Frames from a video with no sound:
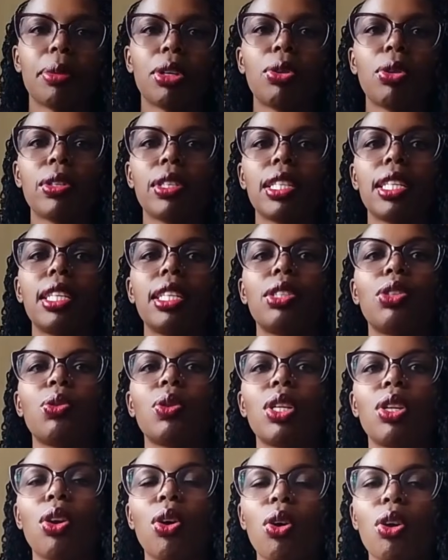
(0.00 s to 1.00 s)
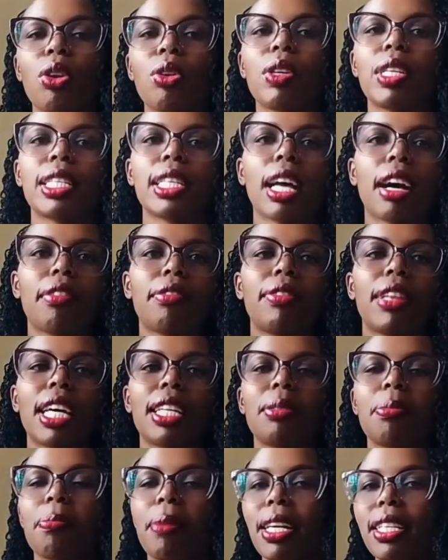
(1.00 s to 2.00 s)
because it will always have
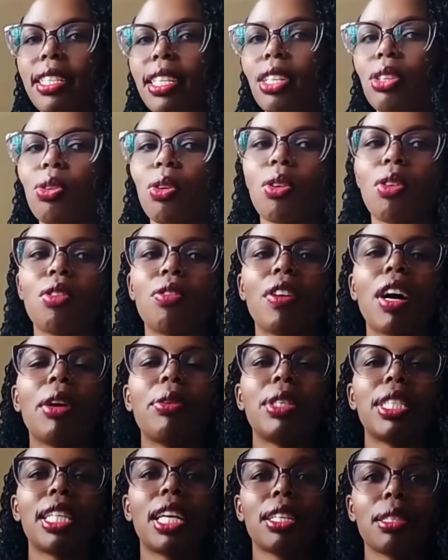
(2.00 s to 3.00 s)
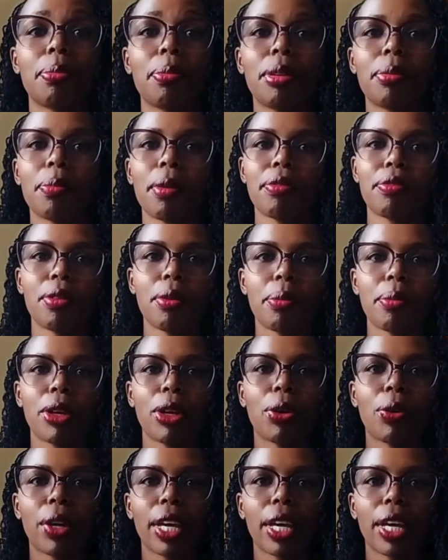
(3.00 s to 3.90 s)
that pattern of how it has been performing.